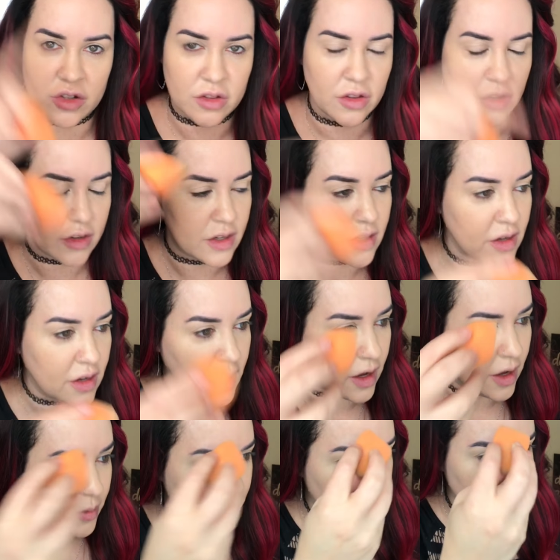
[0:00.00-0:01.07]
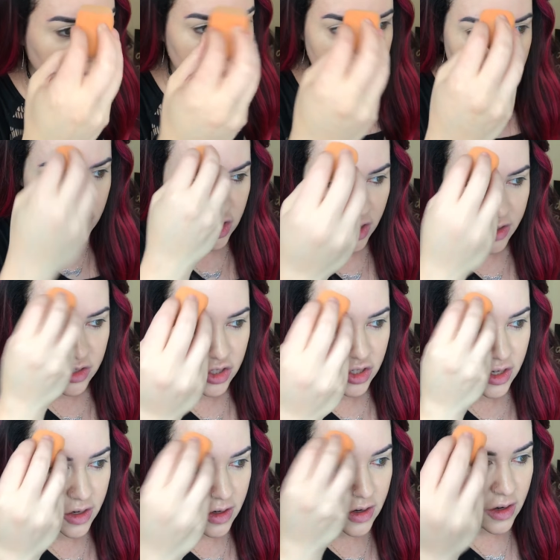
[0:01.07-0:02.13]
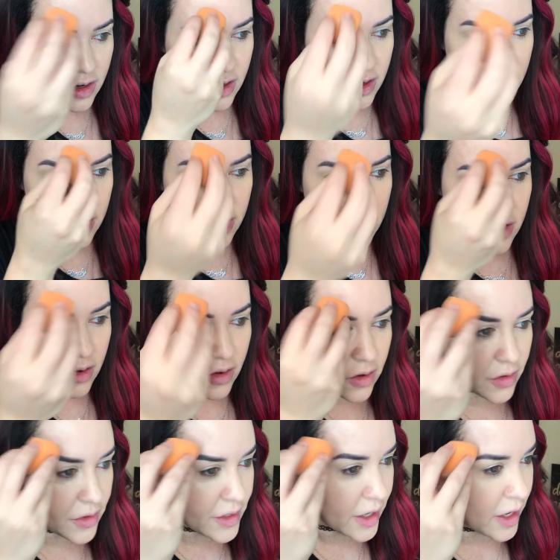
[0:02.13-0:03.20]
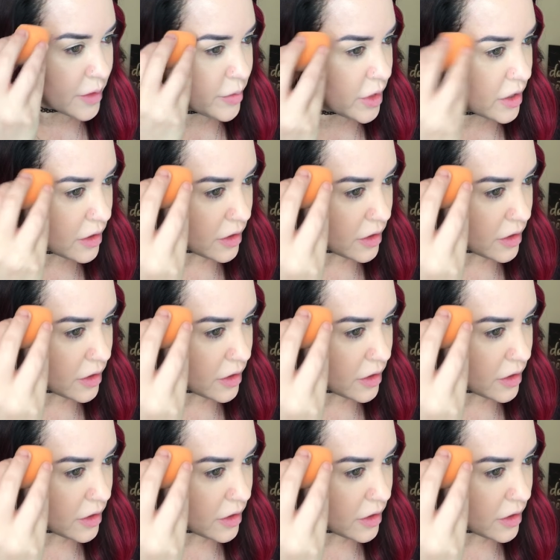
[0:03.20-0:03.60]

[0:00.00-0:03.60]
looked up and down and judged all the time